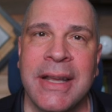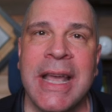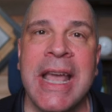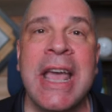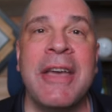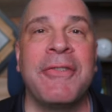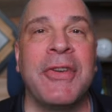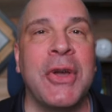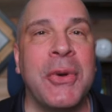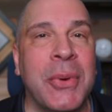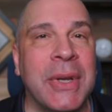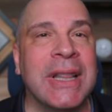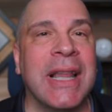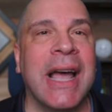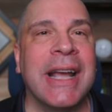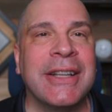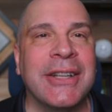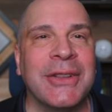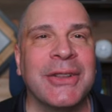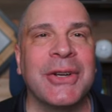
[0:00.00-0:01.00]
If you would
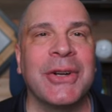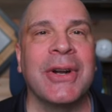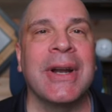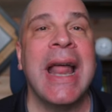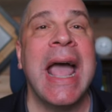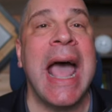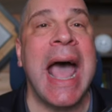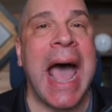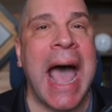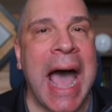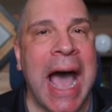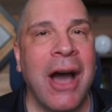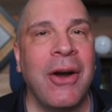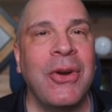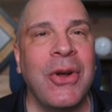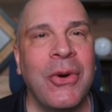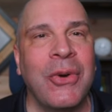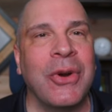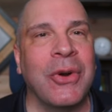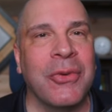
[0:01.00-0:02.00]
like to learn how to
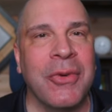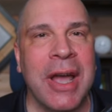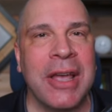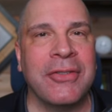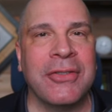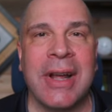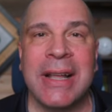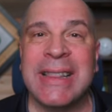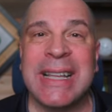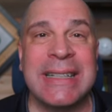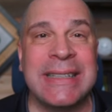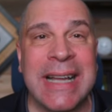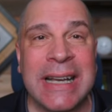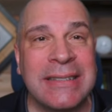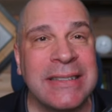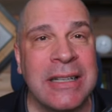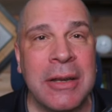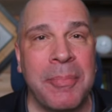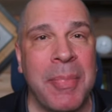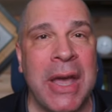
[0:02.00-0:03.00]
own a restaurant that
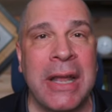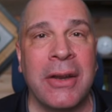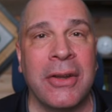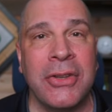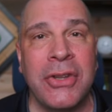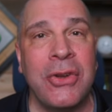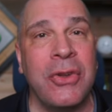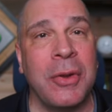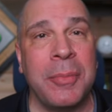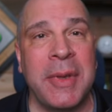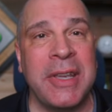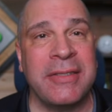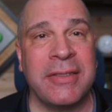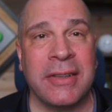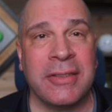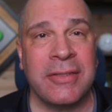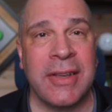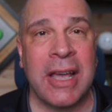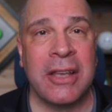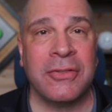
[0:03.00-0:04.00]
doesn't depend on you to be
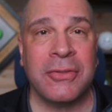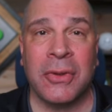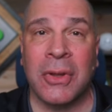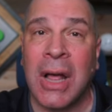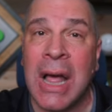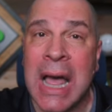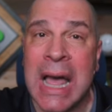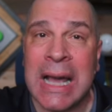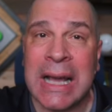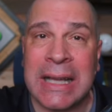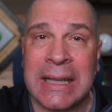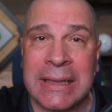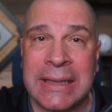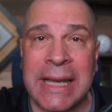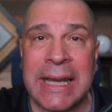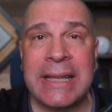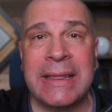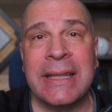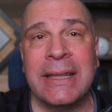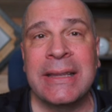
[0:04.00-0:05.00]
successful,
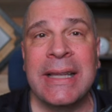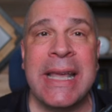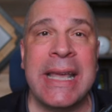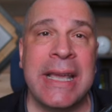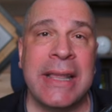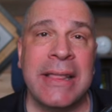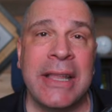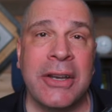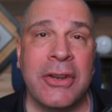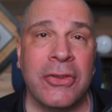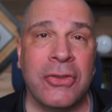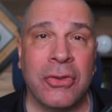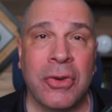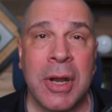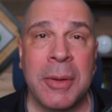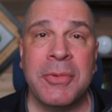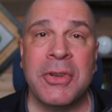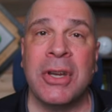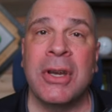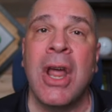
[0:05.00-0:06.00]
click the link in the
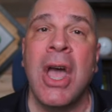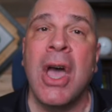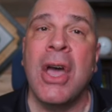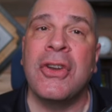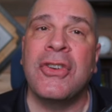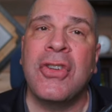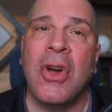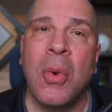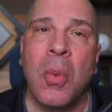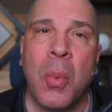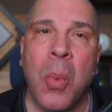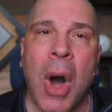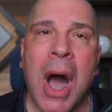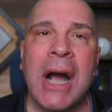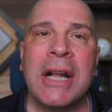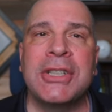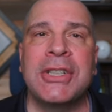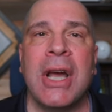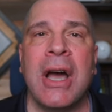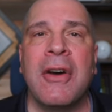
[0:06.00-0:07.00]
description to
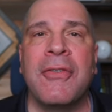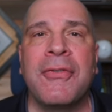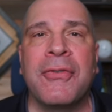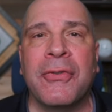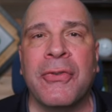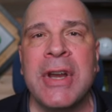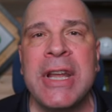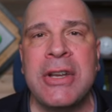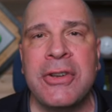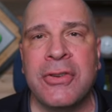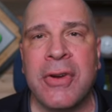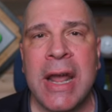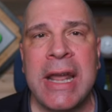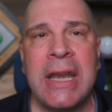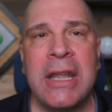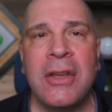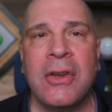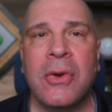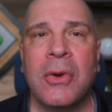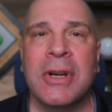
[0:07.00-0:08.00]
watch a free
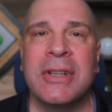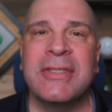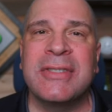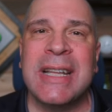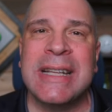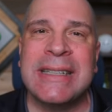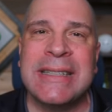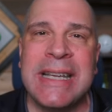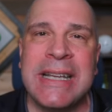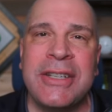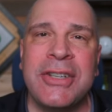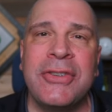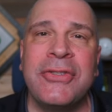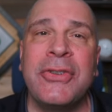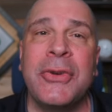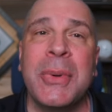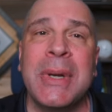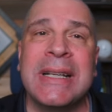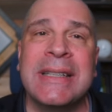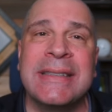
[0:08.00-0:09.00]
training course that teaches
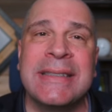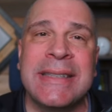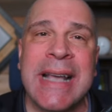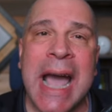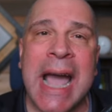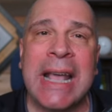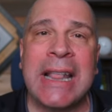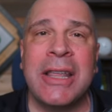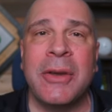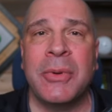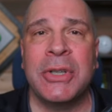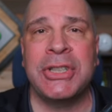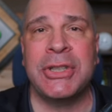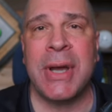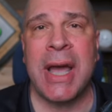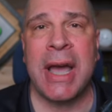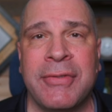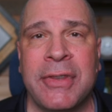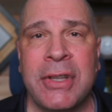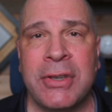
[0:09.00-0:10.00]
you exactly what you
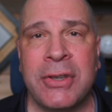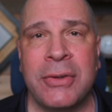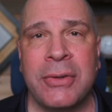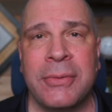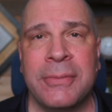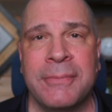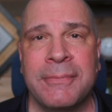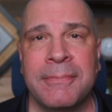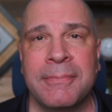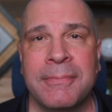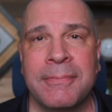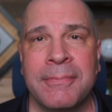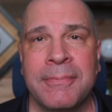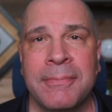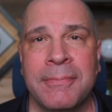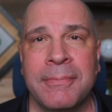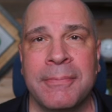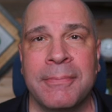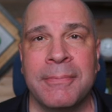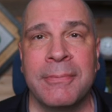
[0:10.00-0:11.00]
to do.
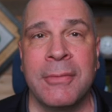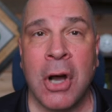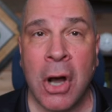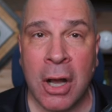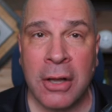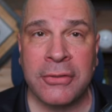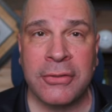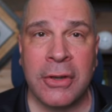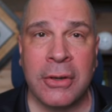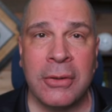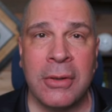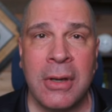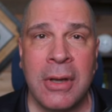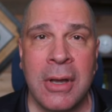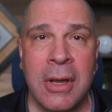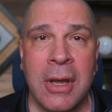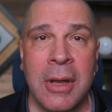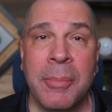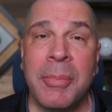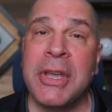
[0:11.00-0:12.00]
Also,
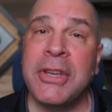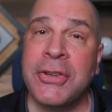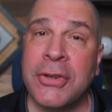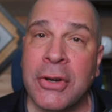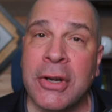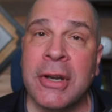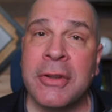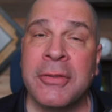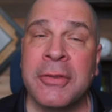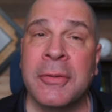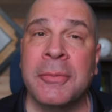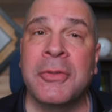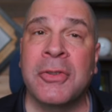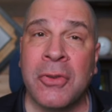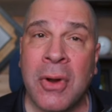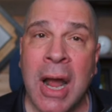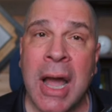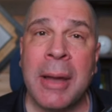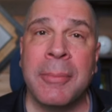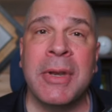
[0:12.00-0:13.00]
be sure to
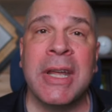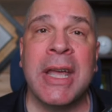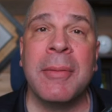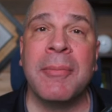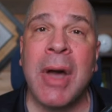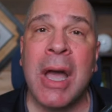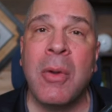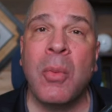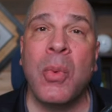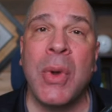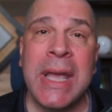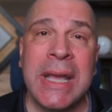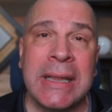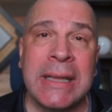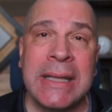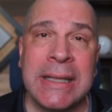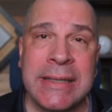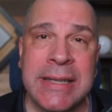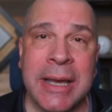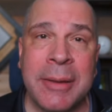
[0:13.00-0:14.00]
subscribe to get my
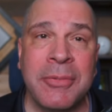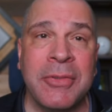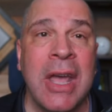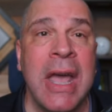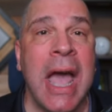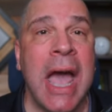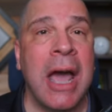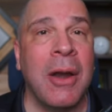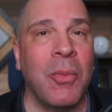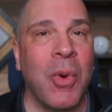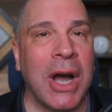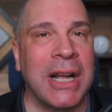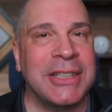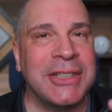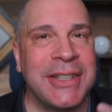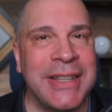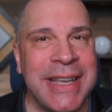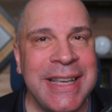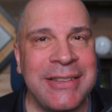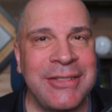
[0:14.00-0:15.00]
weekly tips and
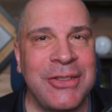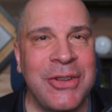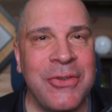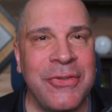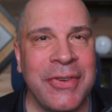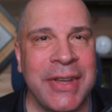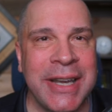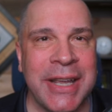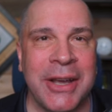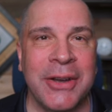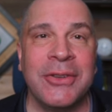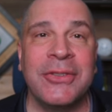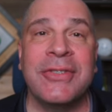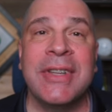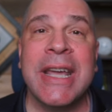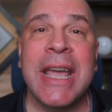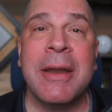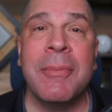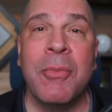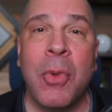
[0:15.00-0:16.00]
watch these two videos to
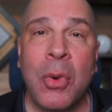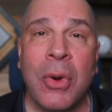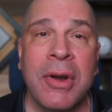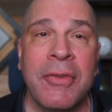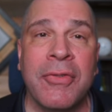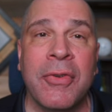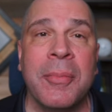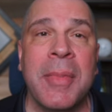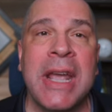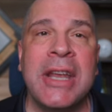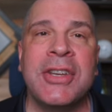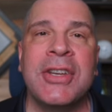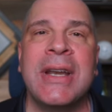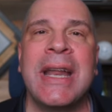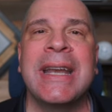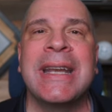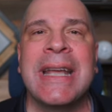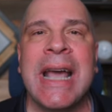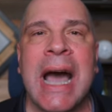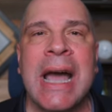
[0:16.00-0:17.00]
get more information
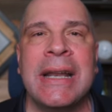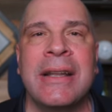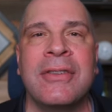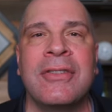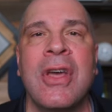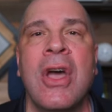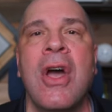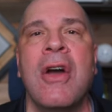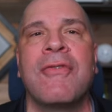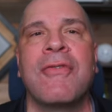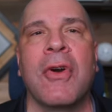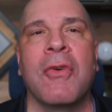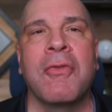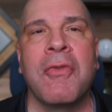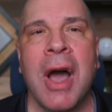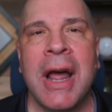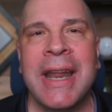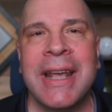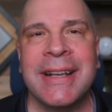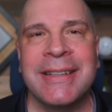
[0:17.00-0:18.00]
and guidance for
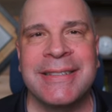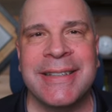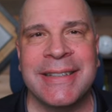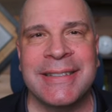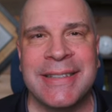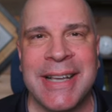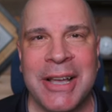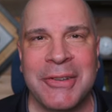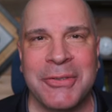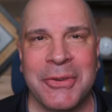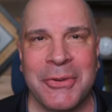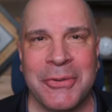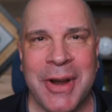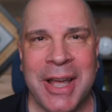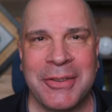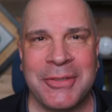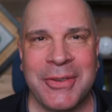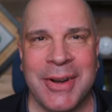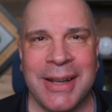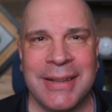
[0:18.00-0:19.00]
running a successful
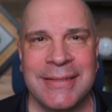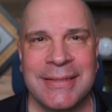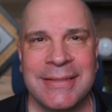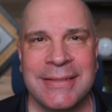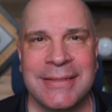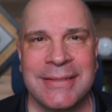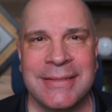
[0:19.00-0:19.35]
restaurant.